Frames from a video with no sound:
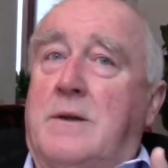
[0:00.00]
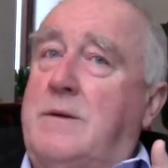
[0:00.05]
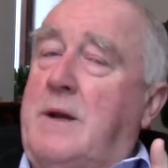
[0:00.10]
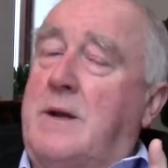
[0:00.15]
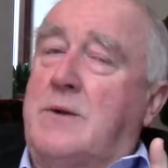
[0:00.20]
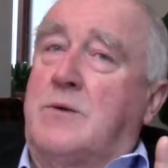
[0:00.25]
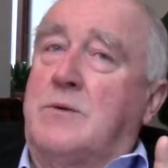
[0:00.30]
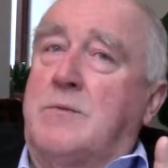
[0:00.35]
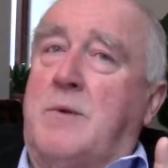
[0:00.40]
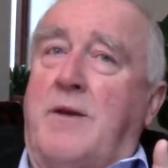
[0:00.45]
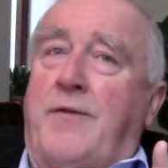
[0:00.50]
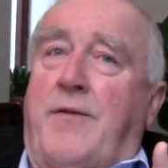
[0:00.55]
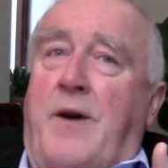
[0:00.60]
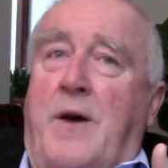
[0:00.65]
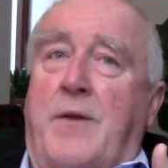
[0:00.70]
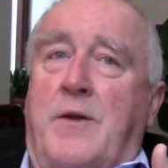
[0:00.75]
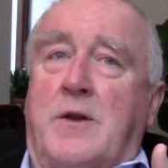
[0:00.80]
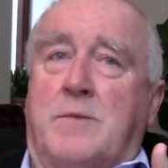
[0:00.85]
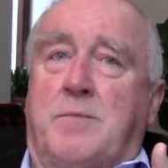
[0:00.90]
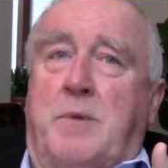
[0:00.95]
That was my
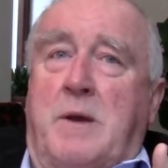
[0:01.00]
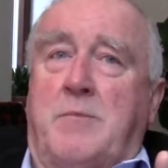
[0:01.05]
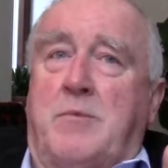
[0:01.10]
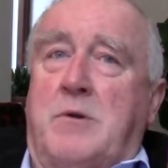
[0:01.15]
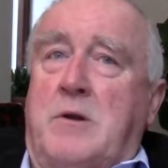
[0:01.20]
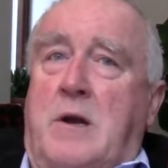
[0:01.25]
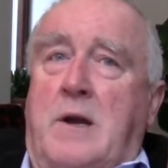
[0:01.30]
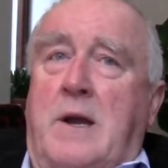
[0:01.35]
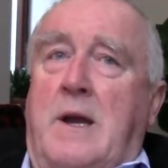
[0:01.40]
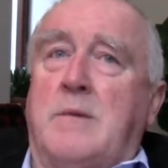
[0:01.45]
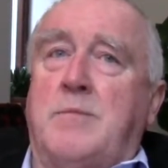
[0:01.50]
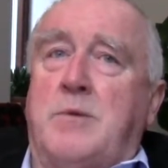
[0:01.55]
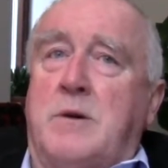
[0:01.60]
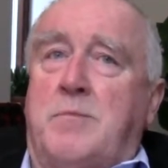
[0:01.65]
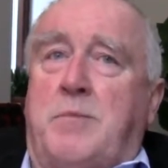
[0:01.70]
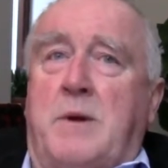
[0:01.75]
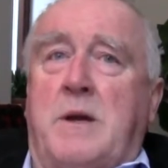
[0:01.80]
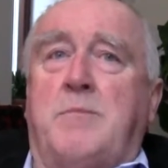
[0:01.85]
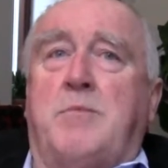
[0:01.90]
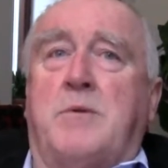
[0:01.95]
father's paper,
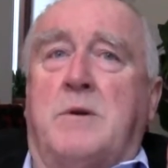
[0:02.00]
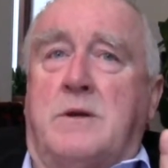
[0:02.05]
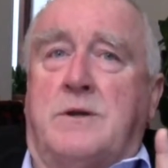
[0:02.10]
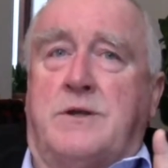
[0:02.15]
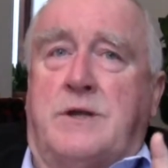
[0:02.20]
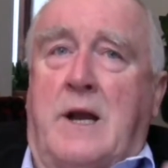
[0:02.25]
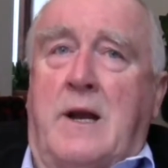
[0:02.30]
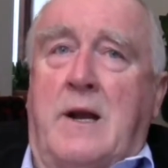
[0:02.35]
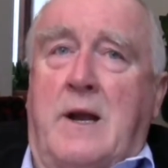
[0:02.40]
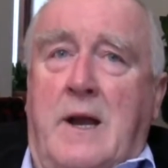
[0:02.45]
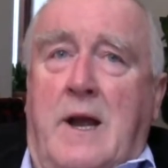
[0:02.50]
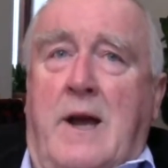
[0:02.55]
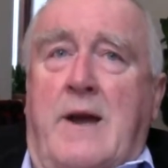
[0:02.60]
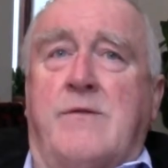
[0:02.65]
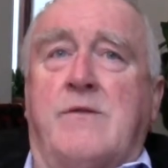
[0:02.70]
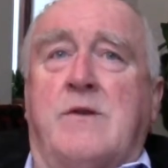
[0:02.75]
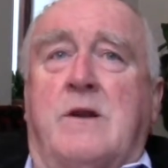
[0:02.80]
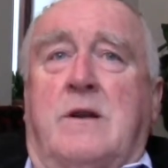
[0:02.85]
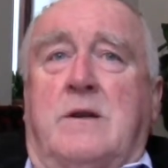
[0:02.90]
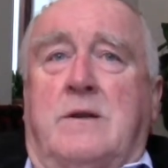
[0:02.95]
Labour paper, Daily
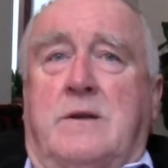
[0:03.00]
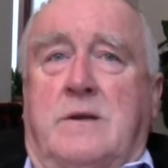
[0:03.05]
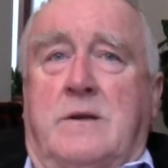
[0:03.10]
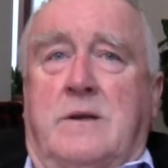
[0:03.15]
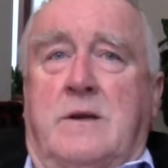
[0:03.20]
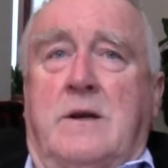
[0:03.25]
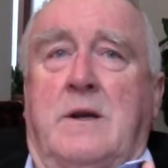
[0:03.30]
Herald.